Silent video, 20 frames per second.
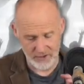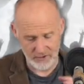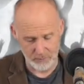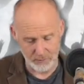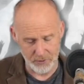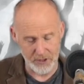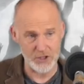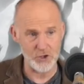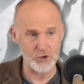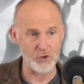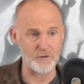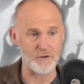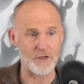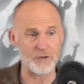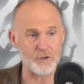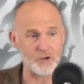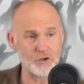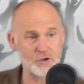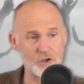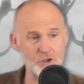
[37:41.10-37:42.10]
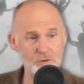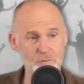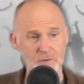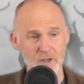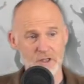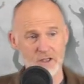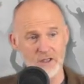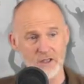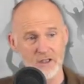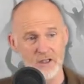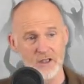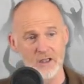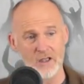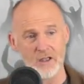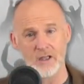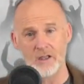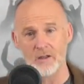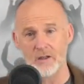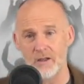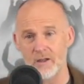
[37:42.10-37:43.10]
is a picture of how it should be.
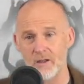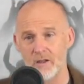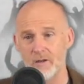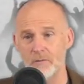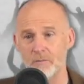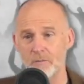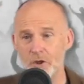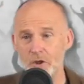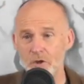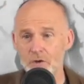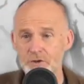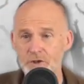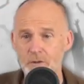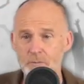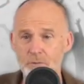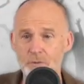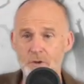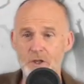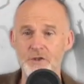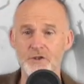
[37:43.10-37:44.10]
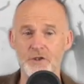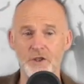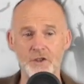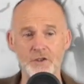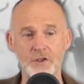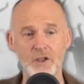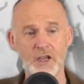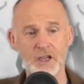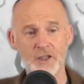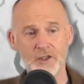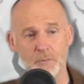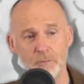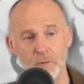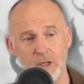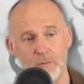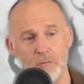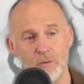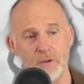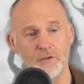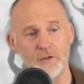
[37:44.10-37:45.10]
Paul's in prison, and the
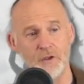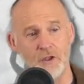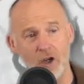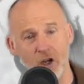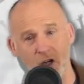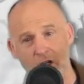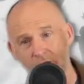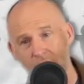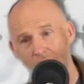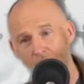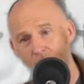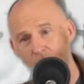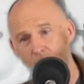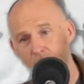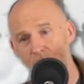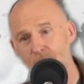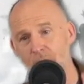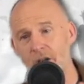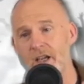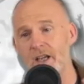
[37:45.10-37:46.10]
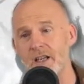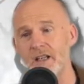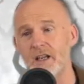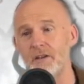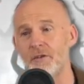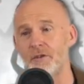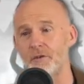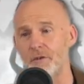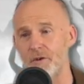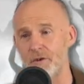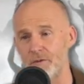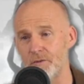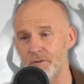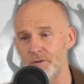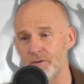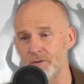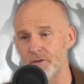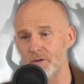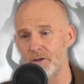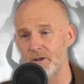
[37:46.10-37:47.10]
people of God are praying it through.
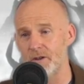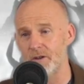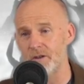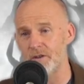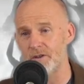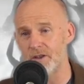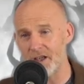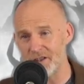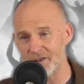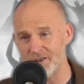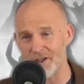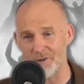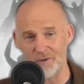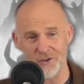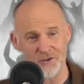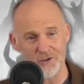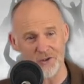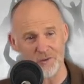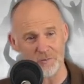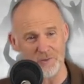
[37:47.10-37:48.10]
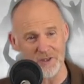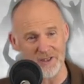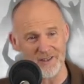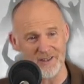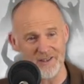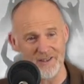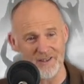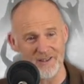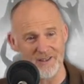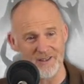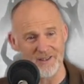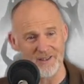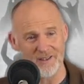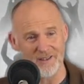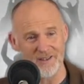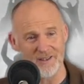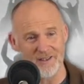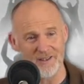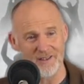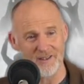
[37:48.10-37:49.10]
That's how it should be.
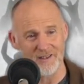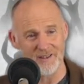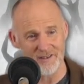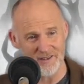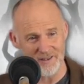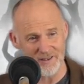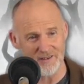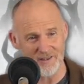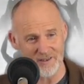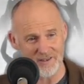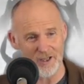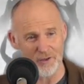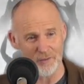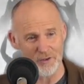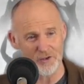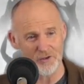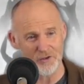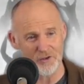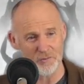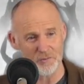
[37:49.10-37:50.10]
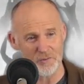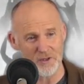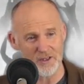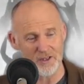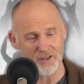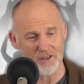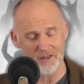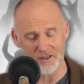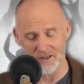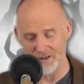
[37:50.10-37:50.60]
This is how it should be.